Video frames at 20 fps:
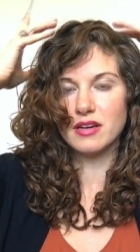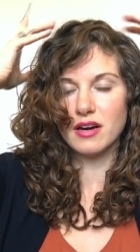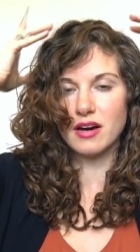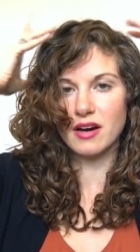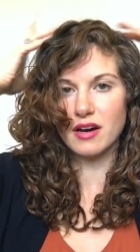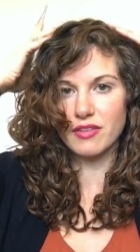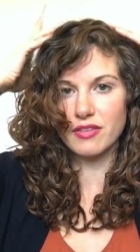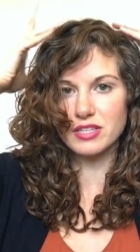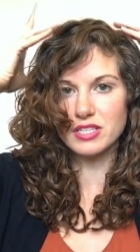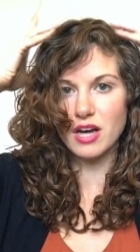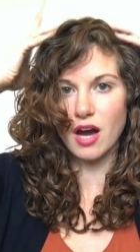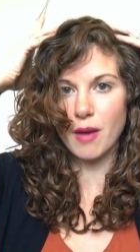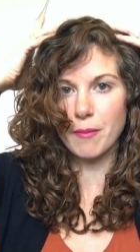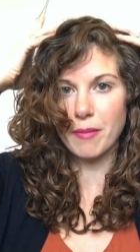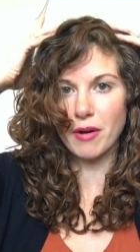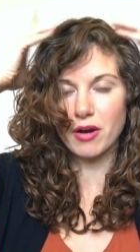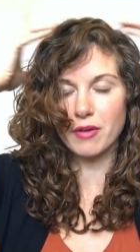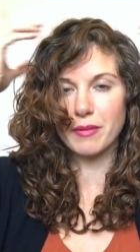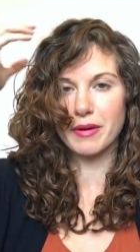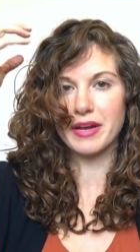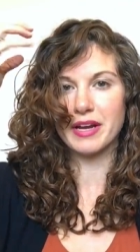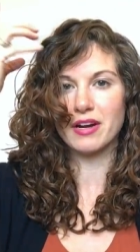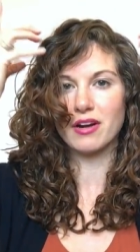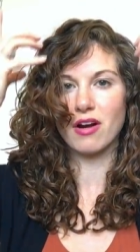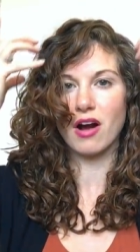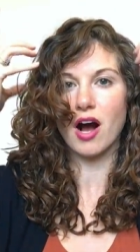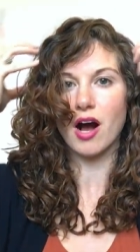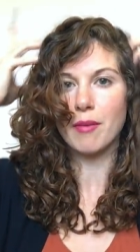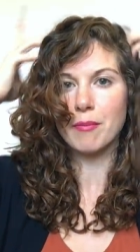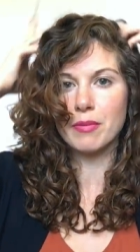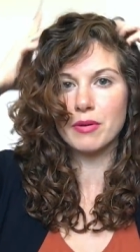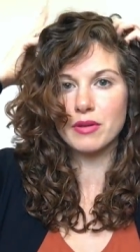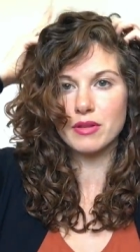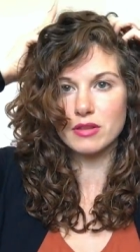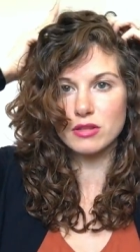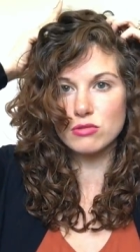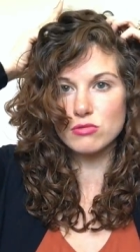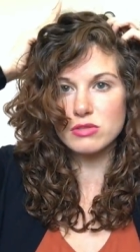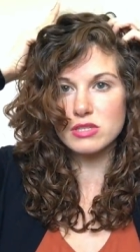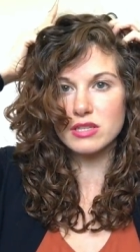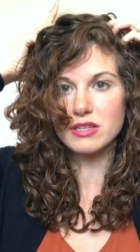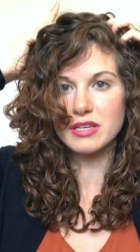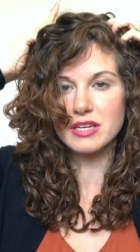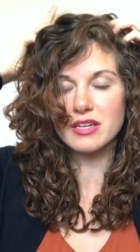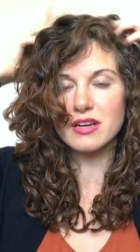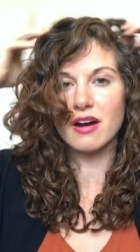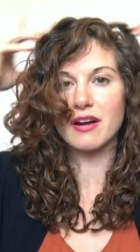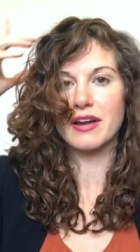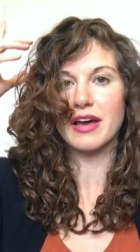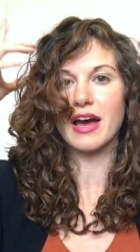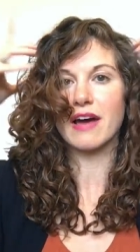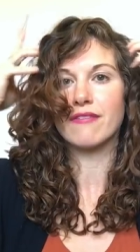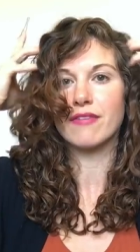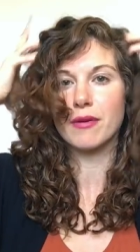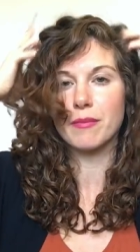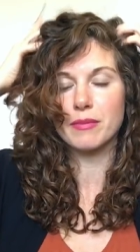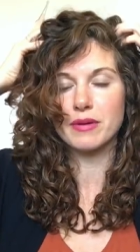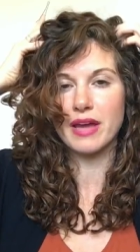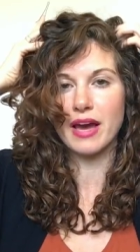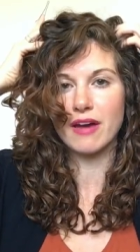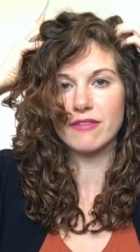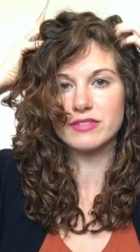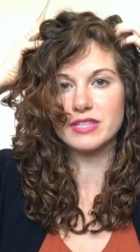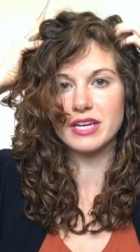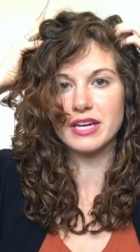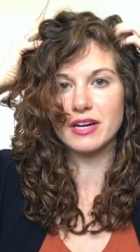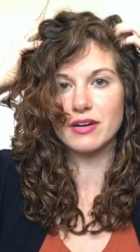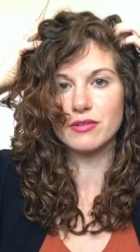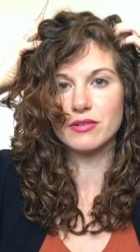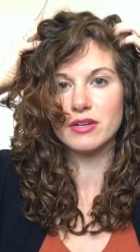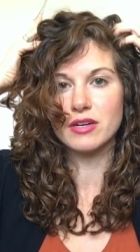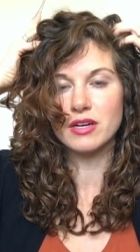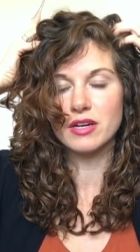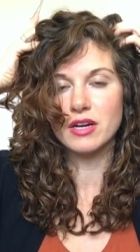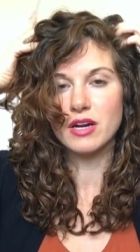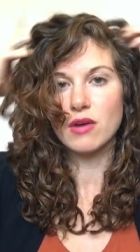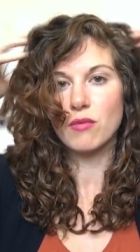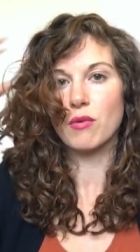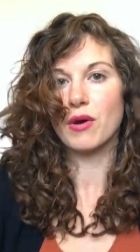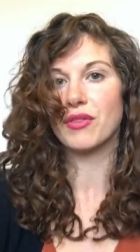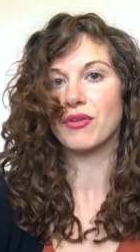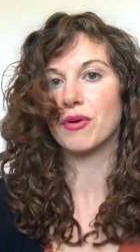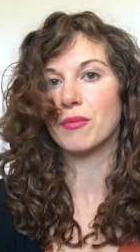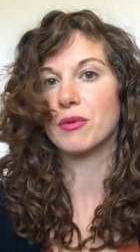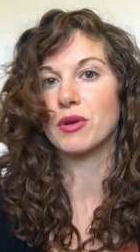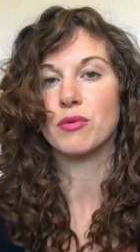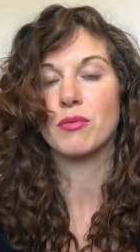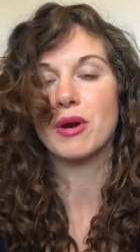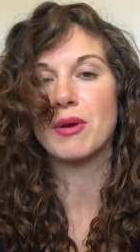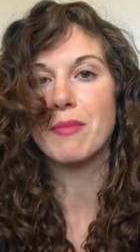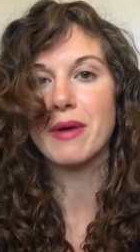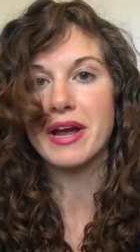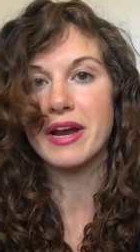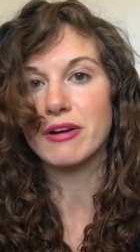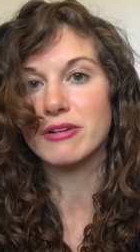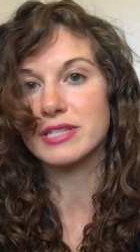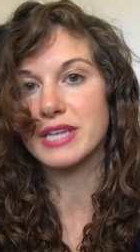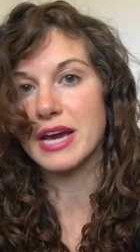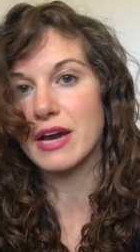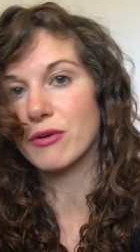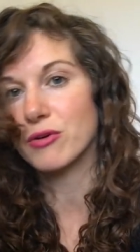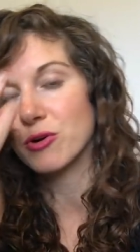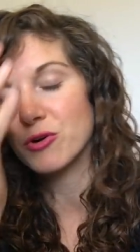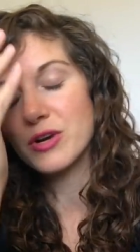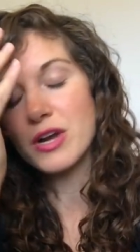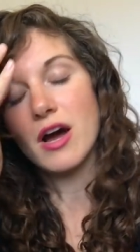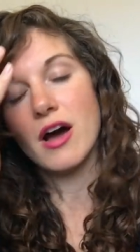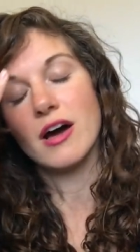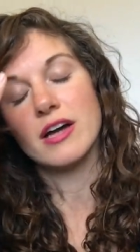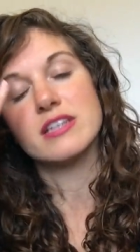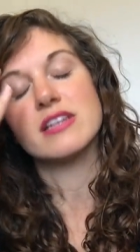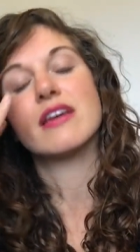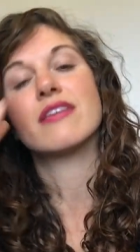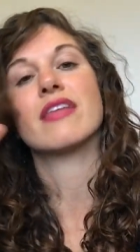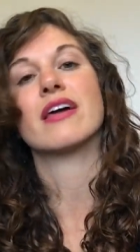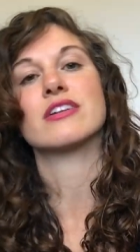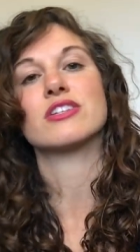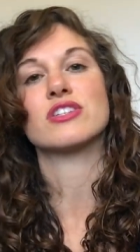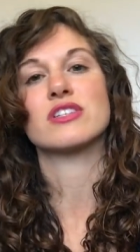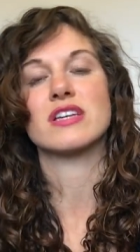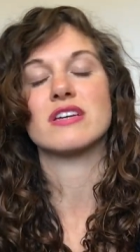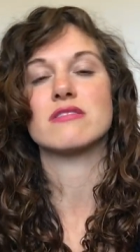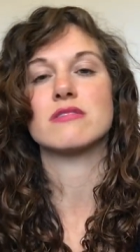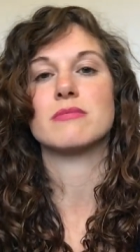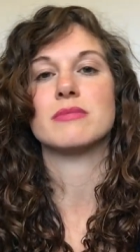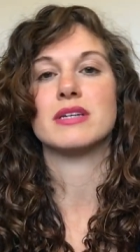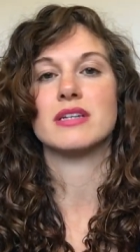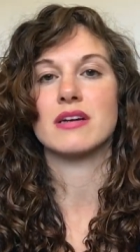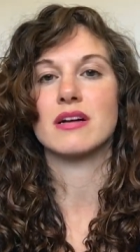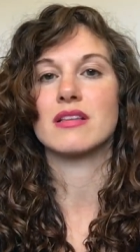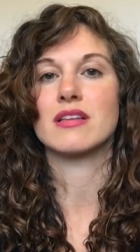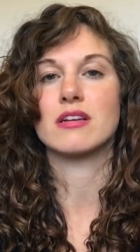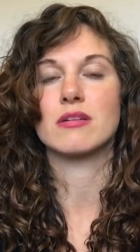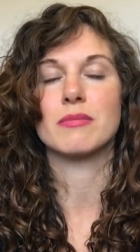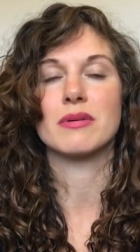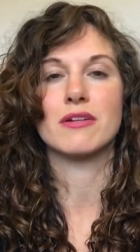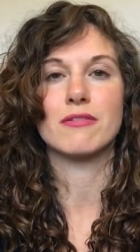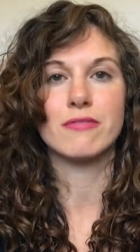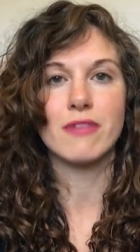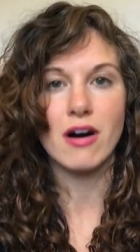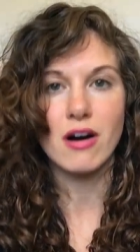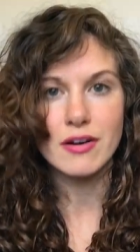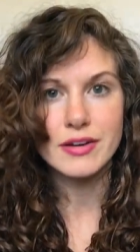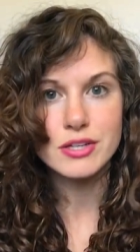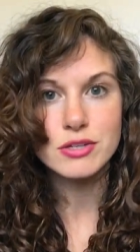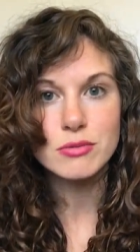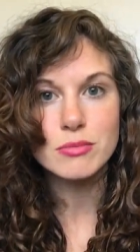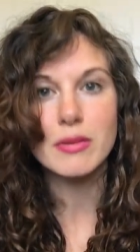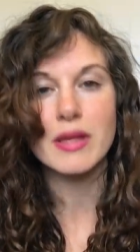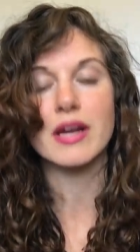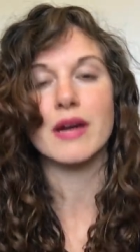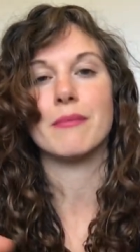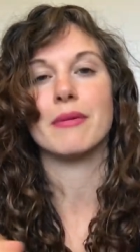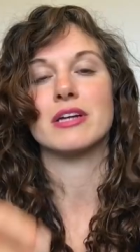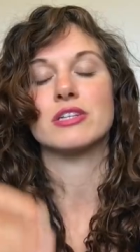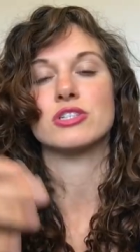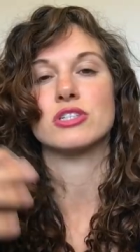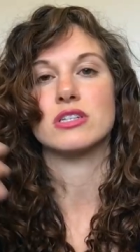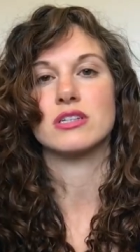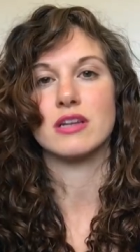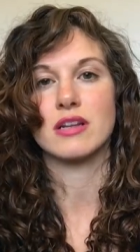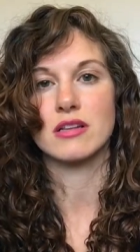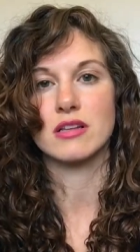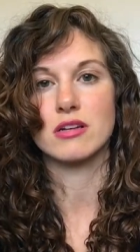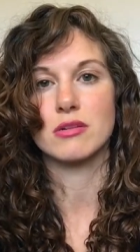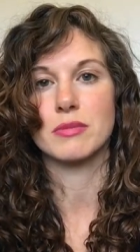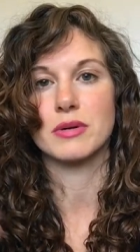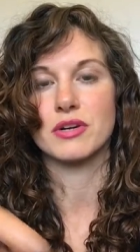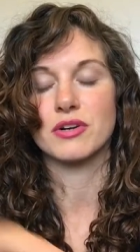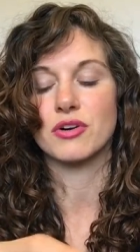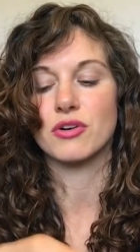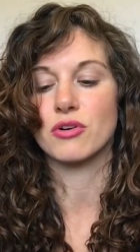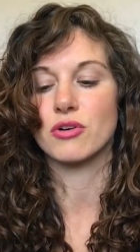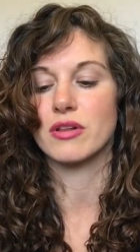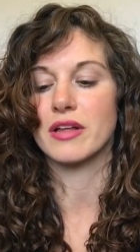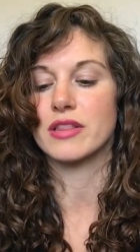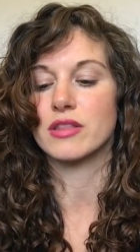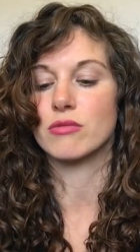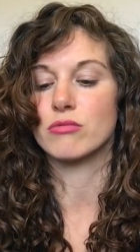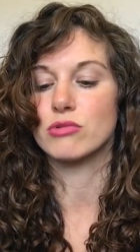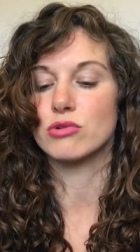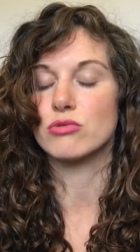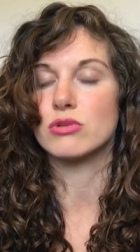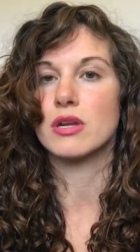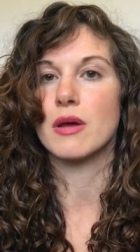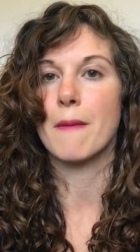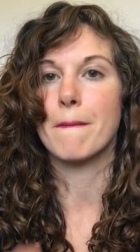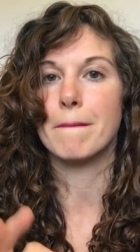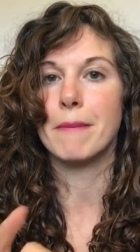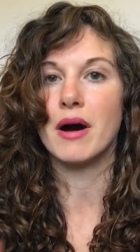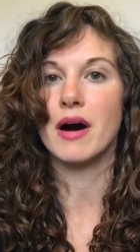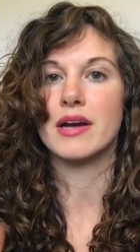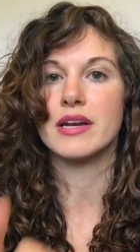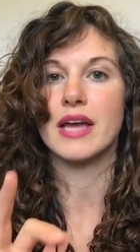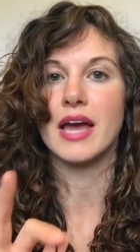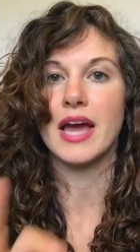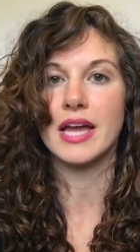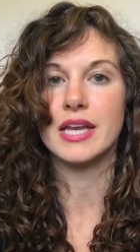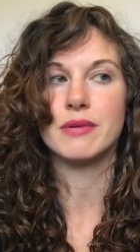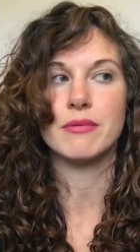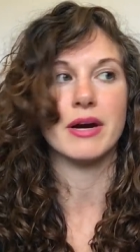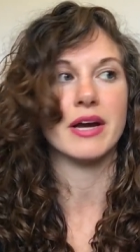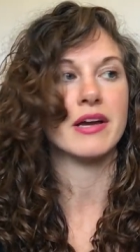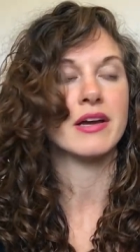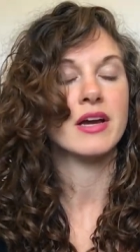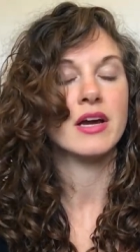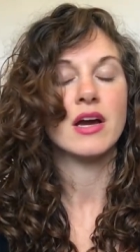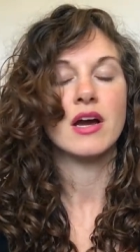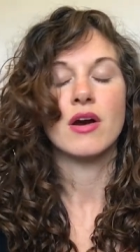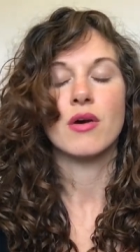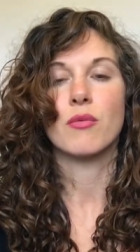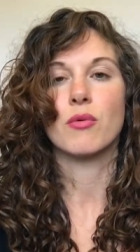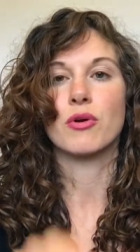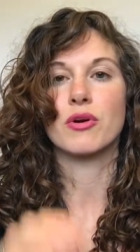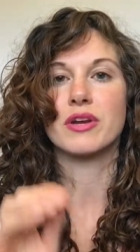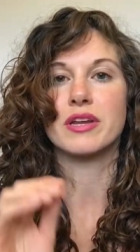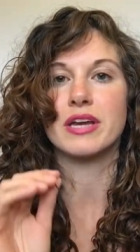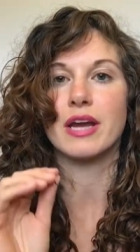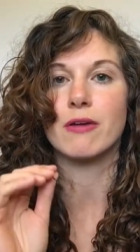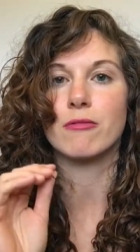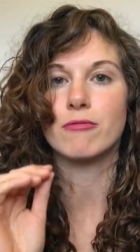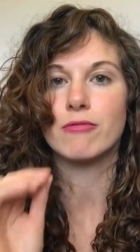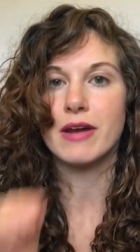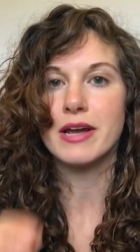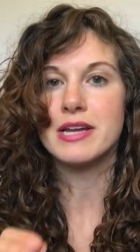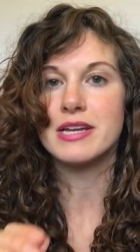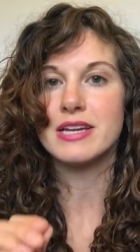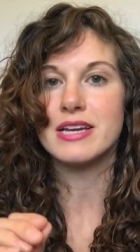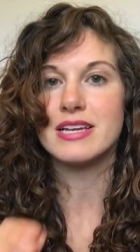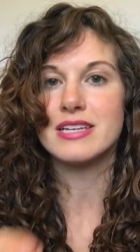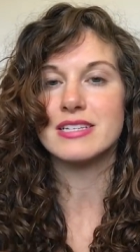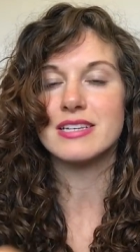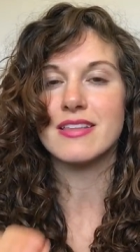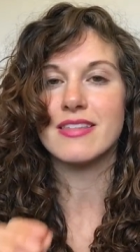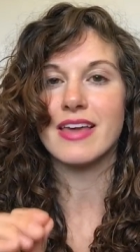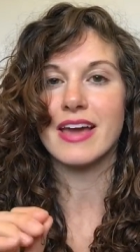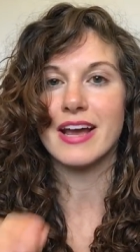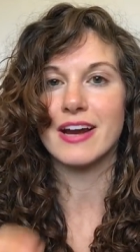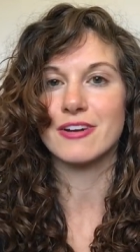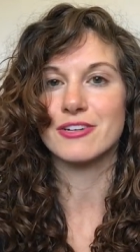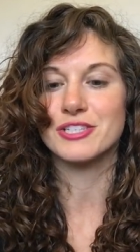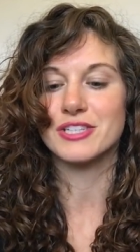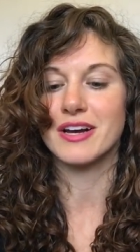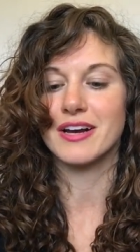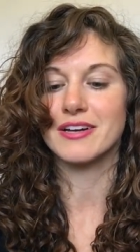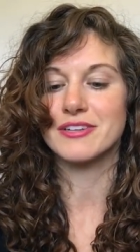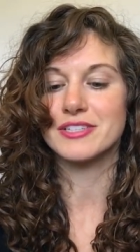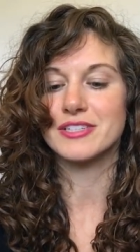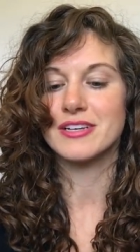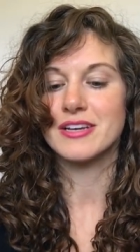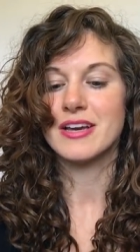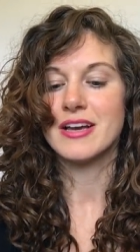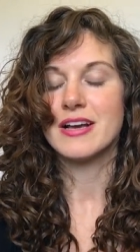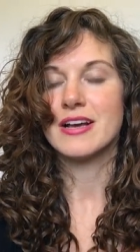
the top part of my hair up loosely, kind of half up and half down, whether I'm going to wear my hair down or not. And that just gives me a little bit of volume, like I mentioned, and a little bit of curl at the root. But anyway, we're going to get right into the hairstyles.